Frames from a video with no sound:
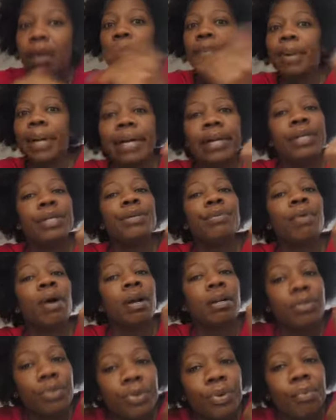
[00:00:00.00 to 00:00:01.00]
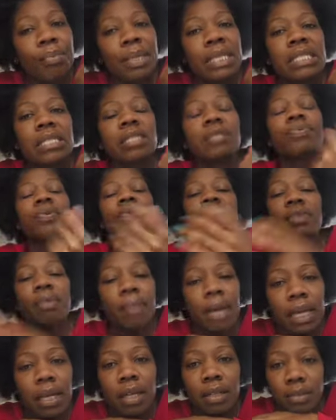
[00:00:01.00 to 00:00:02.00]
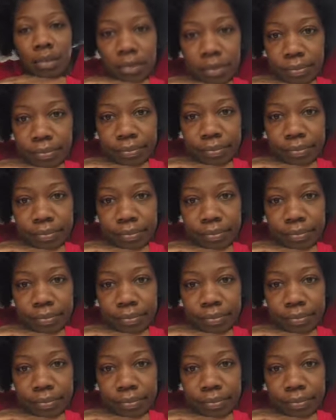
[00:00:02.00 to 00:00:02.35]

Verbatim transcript: But you are doing business with somebody else.